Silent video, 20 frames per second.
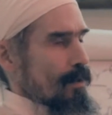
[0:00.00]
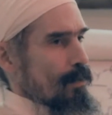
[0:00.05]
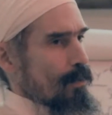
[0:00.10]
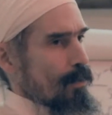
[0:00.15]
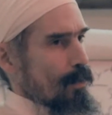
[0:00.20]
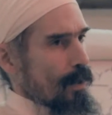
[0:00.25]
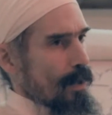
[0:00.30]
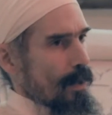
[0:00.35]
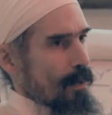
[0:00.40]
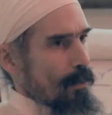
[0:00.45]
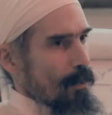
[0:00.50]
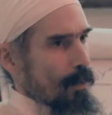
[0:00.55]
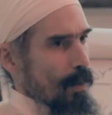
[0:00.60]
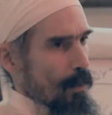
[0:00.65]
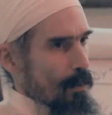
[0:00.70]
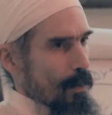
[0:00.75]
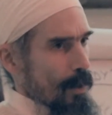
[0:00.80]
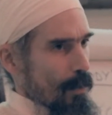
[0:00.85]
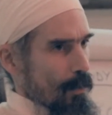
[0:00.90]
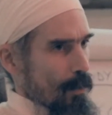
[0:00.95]

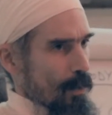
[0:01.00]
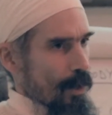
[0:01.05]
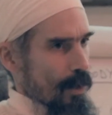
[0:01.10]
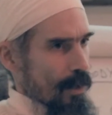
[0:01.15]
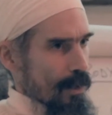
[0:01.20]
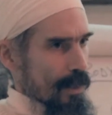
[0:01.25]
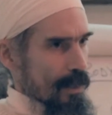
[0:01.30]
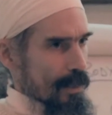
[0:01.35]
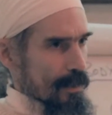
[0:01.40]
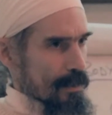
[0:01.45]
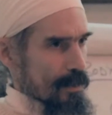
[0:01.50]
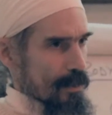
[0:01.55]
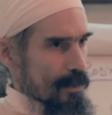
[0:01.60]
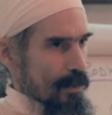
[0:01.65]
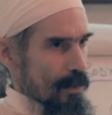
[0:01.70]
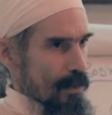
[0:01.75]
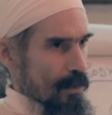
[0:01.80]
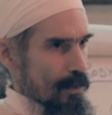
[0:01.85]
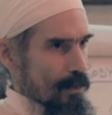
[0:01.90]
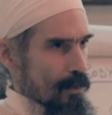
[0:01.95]
What we're working to
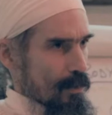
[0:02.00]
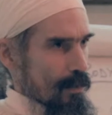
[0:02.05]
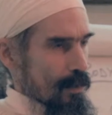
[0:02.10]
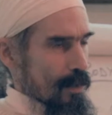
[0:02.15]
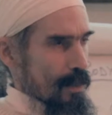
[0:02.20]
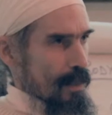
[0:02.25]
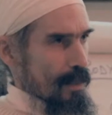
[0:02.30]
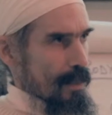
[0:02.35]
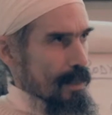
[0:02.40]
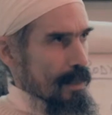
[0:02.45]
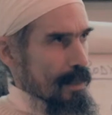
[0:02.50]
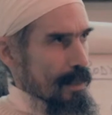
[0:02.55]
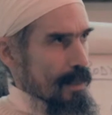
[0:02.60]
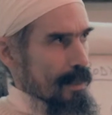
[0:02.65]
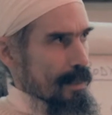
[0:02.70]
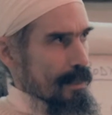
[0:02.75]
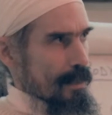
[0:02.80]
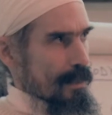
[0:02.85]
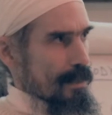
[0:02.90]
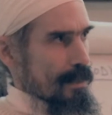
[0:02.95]
do
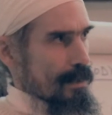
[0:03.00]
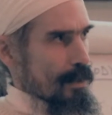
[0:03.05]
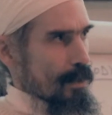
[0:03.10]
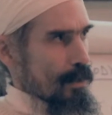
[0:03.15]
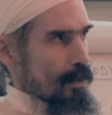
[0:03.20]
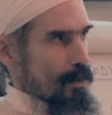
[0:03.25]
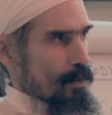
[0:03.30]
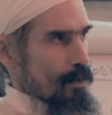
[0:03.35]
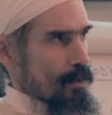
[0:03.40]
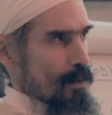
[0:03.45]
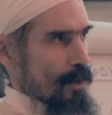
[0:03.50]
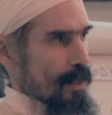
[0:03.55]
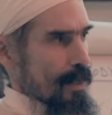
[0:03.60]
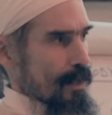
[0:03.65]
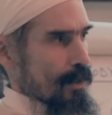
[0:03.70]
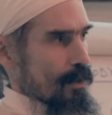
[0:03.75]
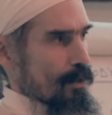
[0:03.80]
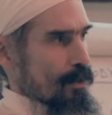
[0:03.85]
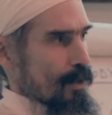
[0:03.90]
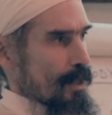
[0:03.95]
is to
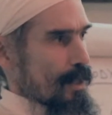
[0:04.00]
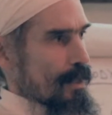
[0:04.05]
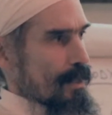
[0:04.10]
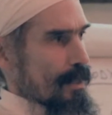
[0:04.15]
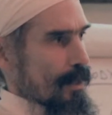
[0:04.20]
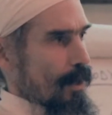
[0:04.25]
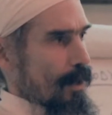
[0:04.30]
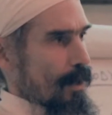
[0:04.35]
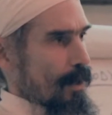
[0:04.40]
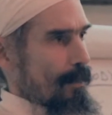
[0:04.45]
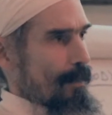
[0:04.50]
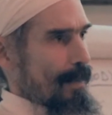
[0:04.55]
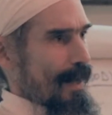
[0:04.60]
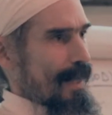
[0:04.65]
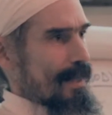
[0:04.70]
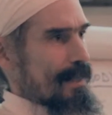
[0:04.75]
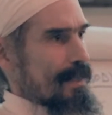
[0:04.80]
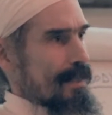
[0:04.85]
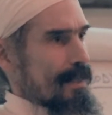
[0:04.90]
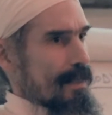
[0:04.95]
increase our
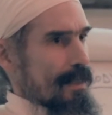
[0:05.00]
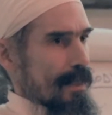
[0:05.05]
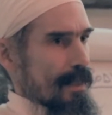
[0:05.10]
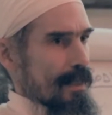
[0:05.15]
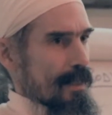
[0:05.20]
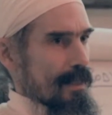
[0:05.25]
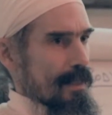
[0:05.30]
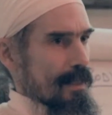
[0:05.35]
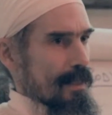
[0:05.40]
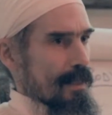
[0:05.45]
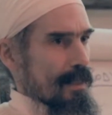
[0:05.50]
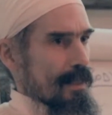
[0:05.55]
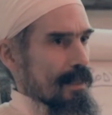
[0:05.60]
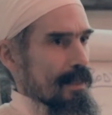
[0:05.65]
capacity